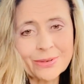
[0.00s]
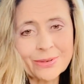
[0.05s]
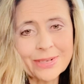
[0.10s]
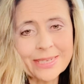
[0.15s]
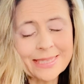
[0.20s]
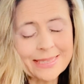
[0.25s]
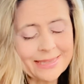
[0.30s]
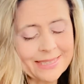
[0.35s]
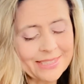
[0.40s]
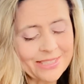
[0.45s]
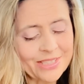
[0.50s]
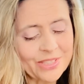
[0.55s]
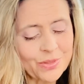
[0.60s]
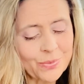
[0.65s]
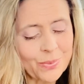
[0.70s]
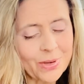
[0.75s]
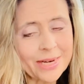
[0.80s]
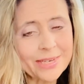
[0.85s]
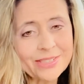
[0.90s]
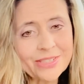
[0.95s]
This is
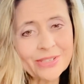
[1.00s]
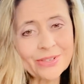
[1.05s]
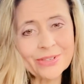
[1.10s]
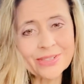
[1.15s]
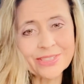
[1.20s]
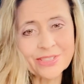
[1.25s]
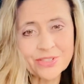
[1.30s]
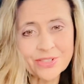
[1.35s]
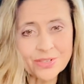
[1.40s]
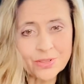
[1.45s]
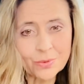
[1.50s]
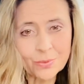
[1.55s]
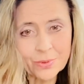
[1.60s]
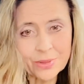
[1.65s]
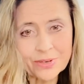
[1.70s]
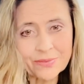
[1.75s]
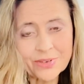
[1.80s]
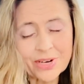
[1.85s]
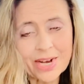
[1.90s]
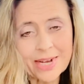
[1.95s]
where I turn, is to the Word
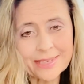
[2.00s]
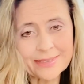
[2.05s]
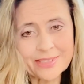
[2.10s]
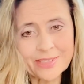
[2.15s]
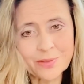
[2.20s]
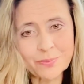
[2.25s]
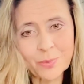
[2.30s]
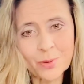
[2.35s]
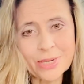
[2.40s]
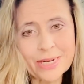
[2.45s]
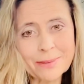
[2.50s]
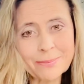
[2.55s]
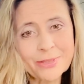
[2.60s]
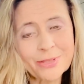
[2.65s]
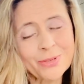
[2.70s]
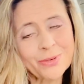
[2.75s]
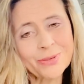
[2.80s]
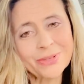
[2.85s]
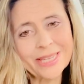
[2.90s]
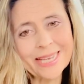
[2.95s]
of God. This morning I'm
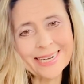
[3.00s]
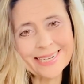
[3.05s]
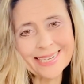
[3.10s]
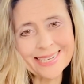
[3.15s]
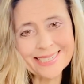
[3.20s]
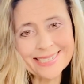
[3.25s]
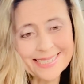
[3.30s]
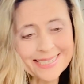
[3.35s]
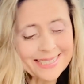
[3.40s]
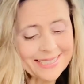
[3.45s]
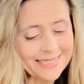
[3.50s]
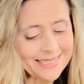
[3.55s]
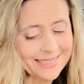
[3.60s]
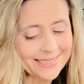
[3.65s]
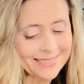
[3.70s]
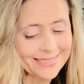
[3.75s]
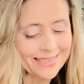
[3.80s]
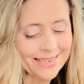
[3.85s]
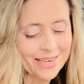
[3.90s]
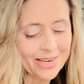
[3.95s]
so glad I did,
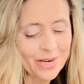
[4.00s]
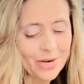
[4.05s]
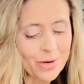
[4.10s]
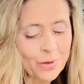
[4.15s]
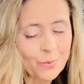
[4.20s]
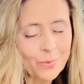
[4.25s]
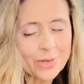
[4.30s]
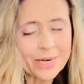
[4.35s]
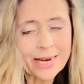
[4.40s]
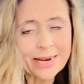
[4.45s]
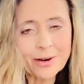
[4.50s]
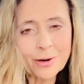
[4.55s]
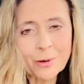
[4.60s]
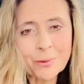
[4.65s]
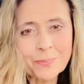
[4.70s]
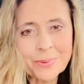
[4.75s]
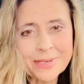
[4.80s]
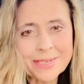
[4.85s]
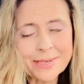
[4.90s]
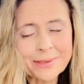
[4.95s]
because when I
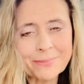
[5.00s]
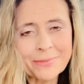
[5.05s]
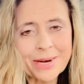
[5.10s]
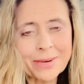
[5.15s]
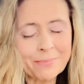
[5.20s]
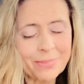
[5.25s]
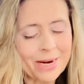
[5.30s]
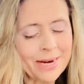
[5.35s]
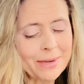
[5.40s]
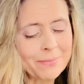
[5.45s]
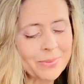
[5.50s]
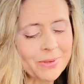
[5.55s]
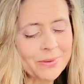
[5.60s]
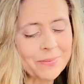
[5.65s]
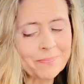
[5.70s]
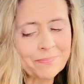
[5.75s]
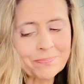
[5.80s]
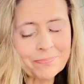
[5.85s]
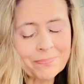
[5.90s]
opened up my Bible,